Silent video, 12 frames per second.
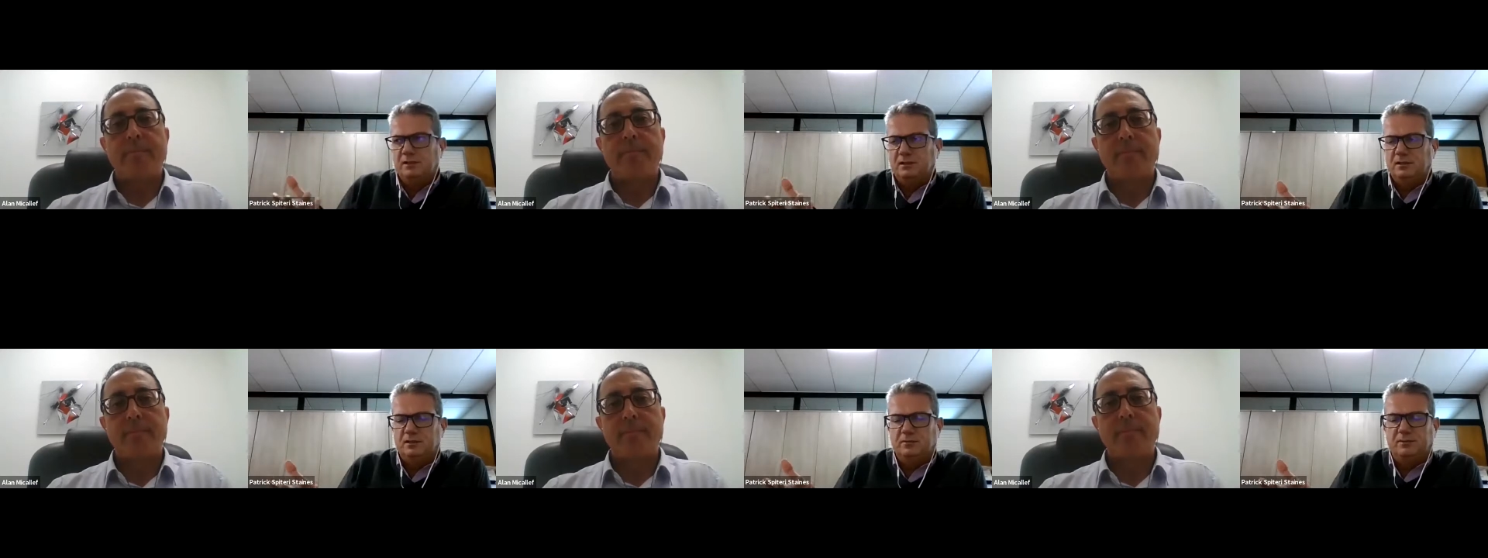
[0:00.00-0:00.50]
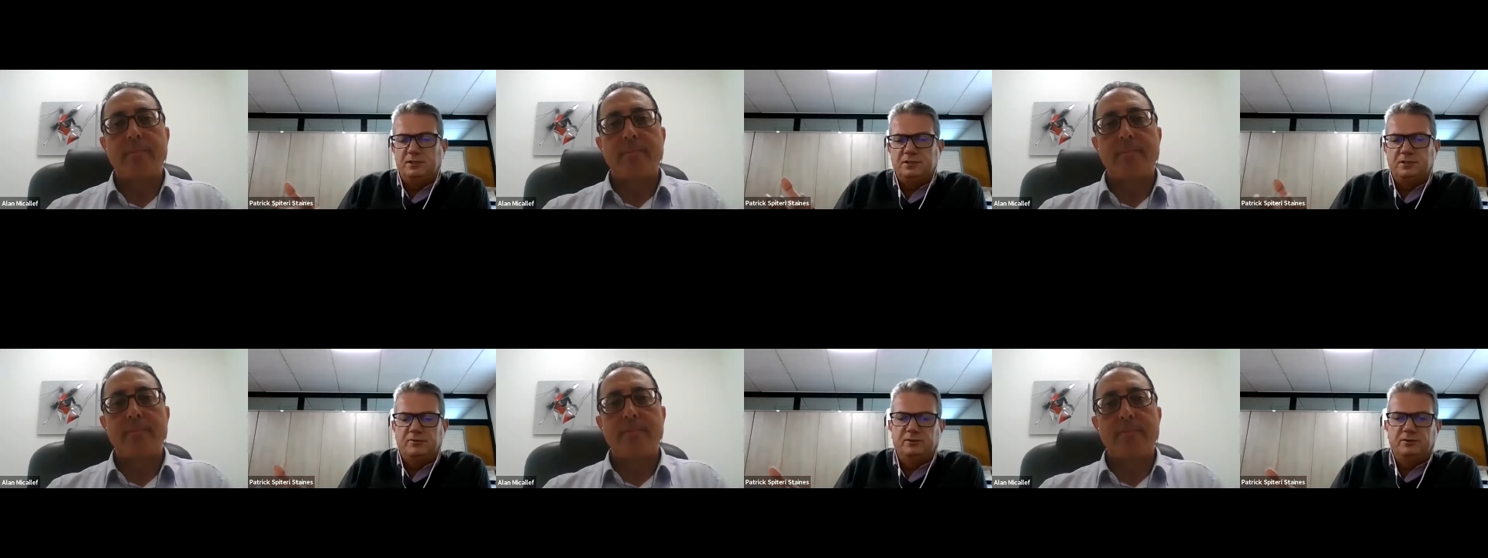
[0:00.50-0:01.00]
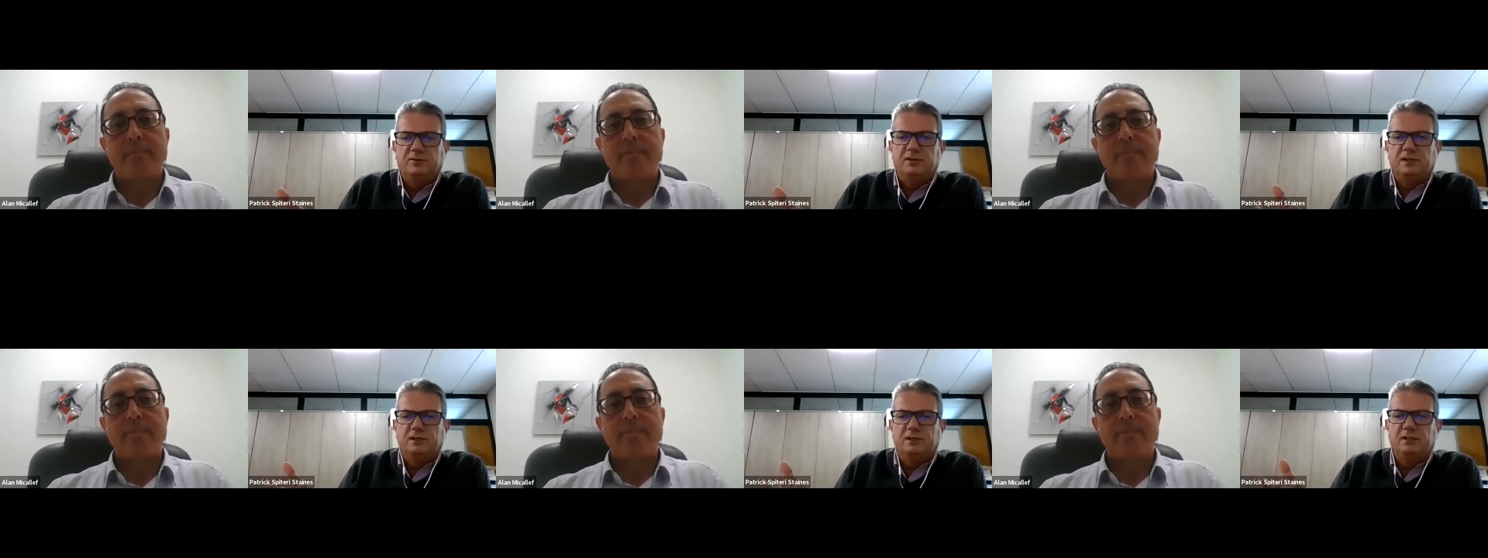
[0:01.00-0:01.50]
Speaker 1: the, the pleasure of a roof
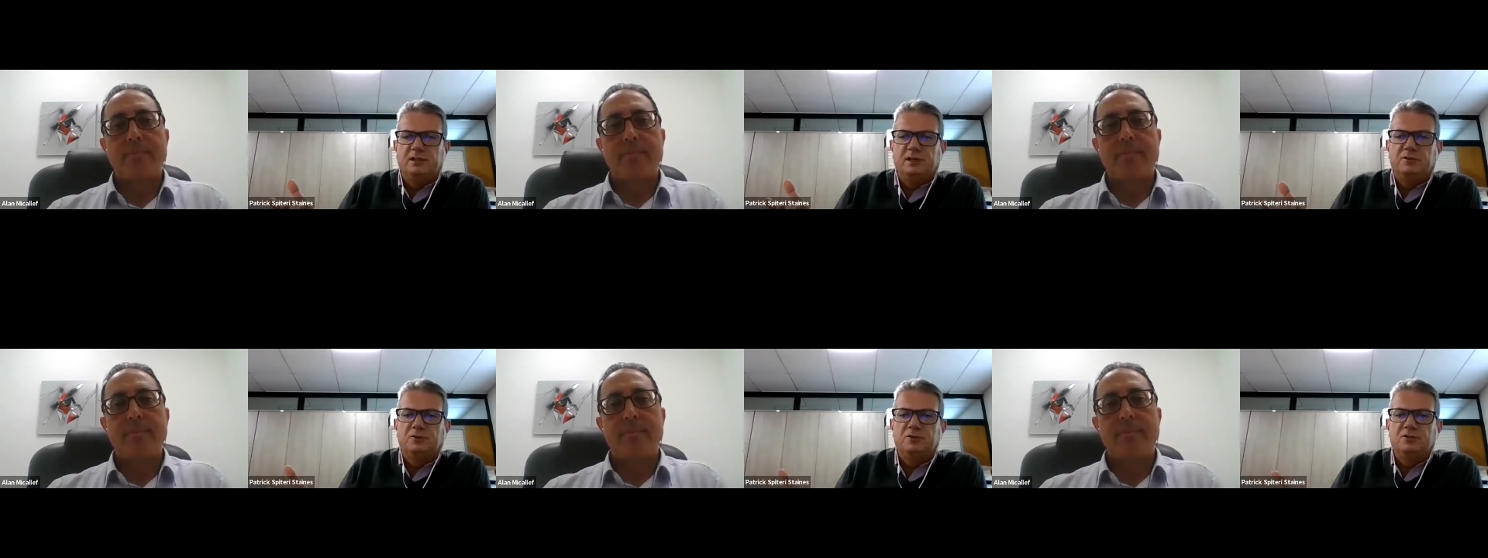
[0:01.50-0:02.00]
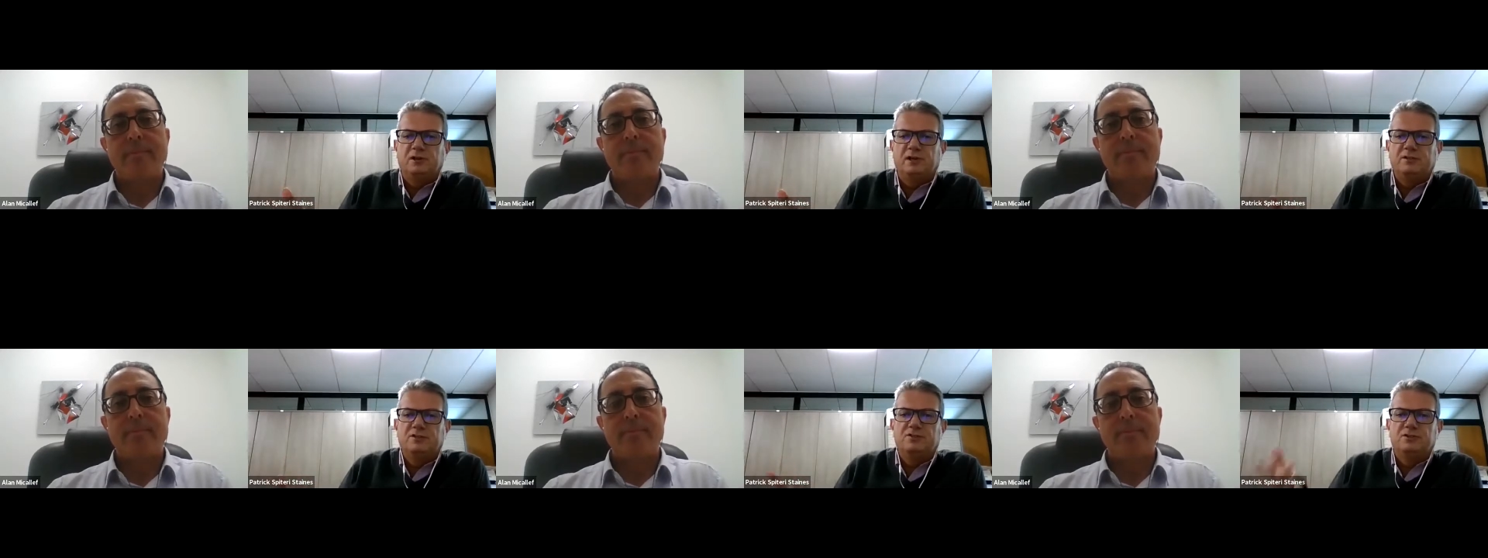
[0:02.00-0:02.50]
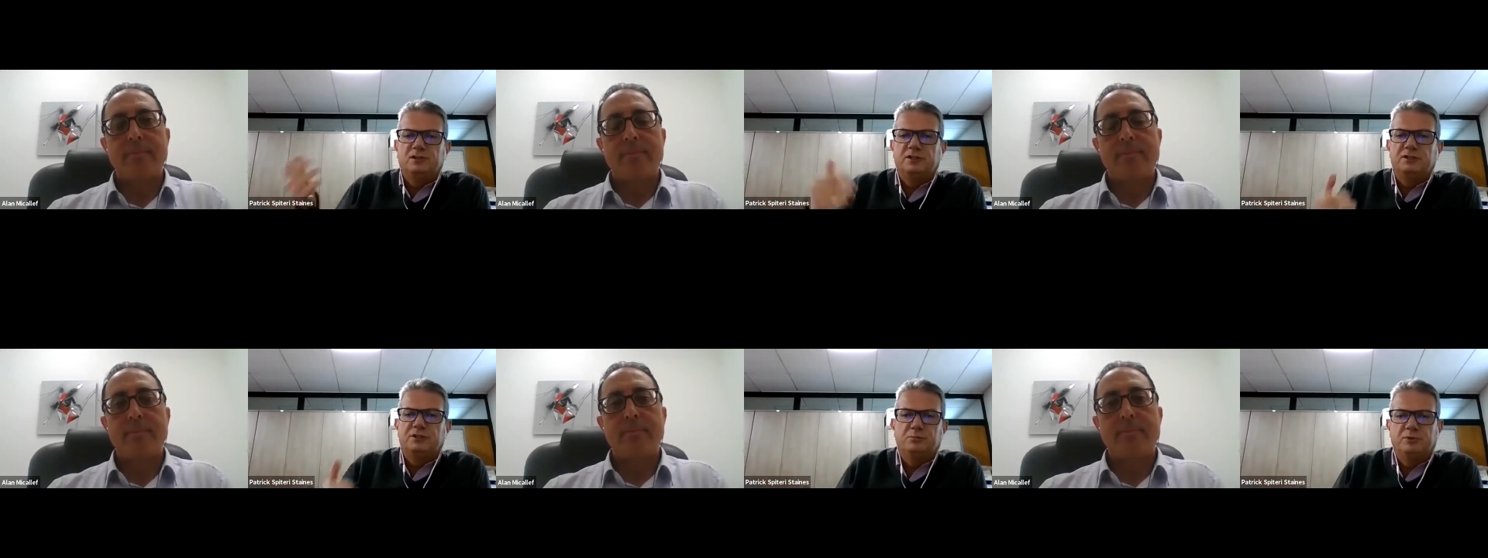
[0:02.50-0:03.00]
garden, it also has
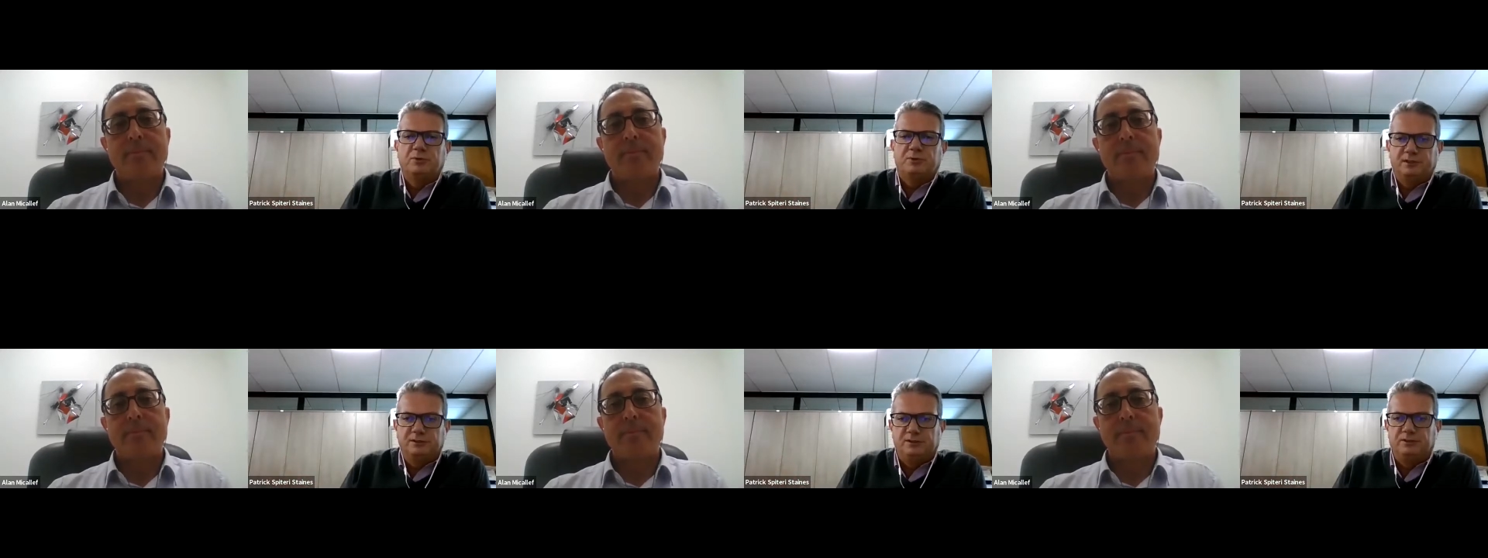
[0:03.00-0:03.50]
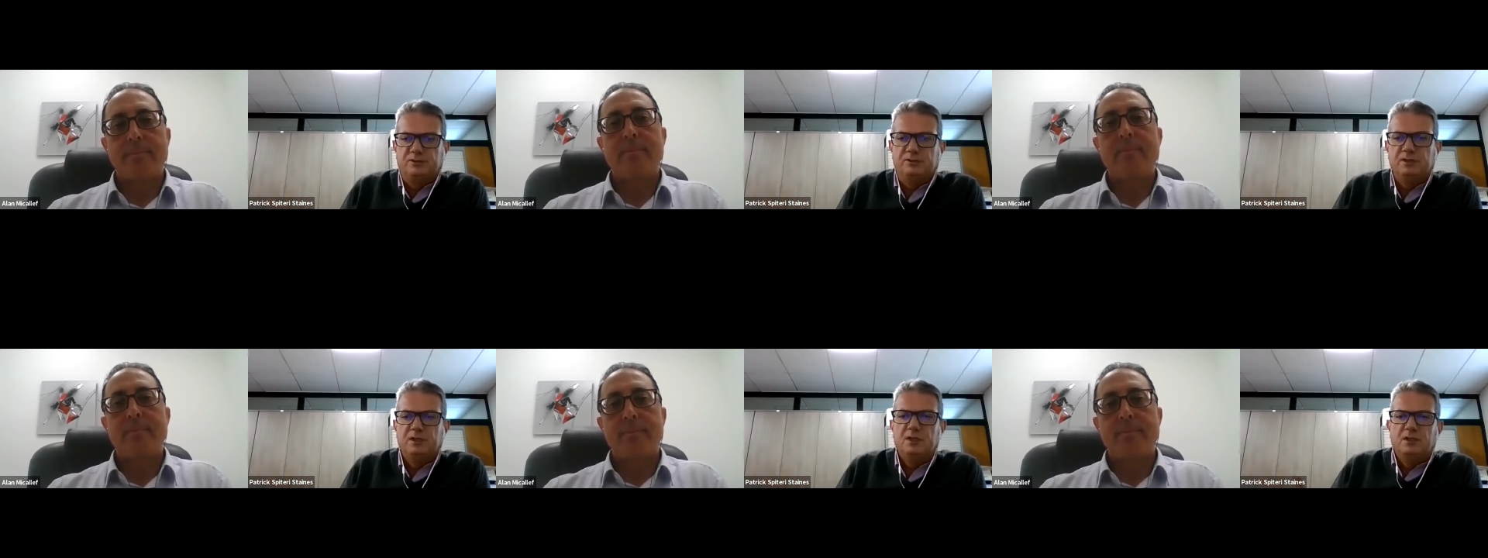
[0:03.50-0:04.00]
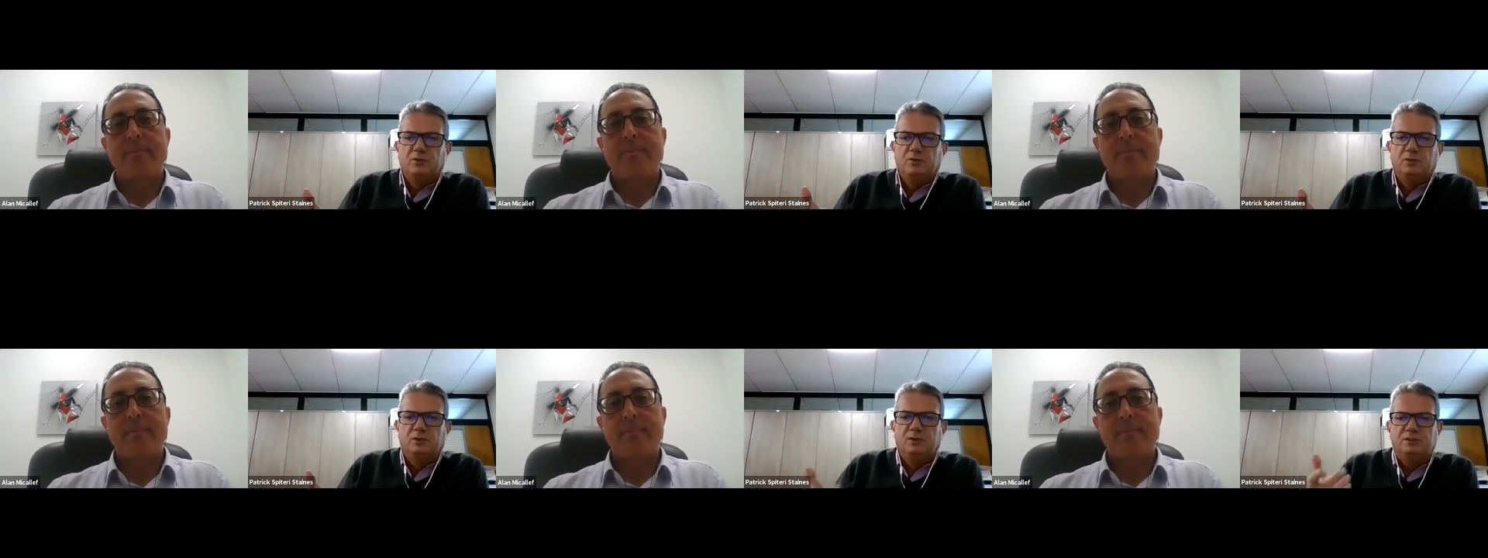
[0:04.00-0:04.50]
insulation properties
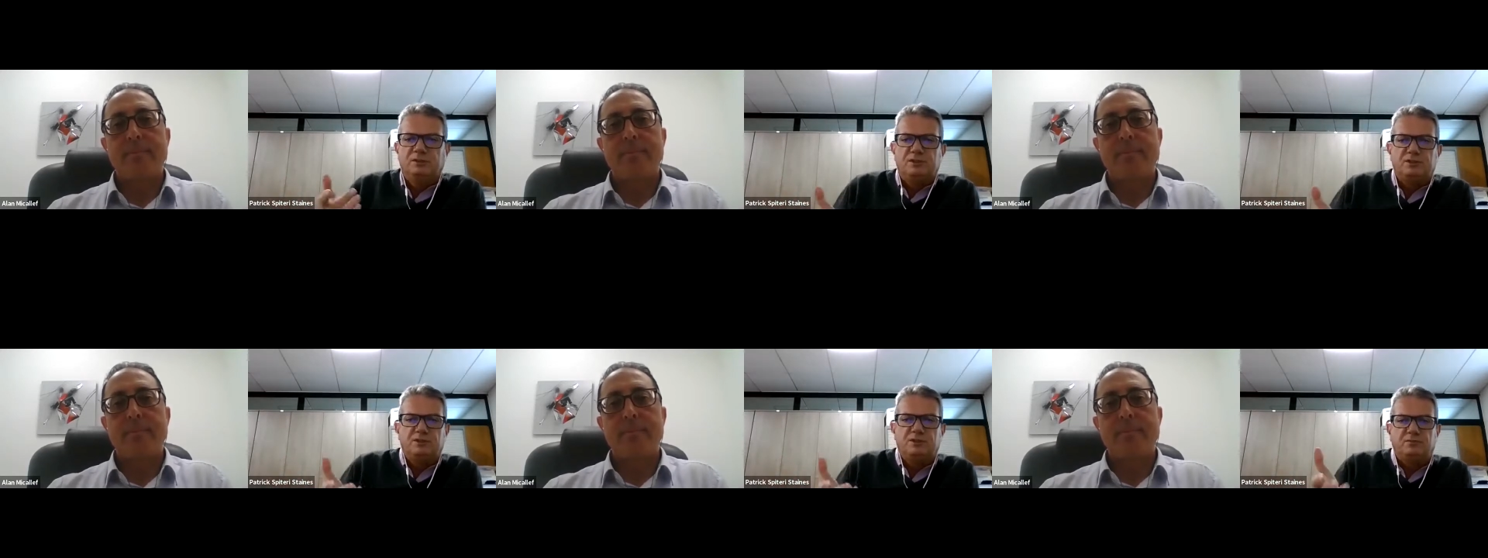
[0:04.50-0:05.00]
would this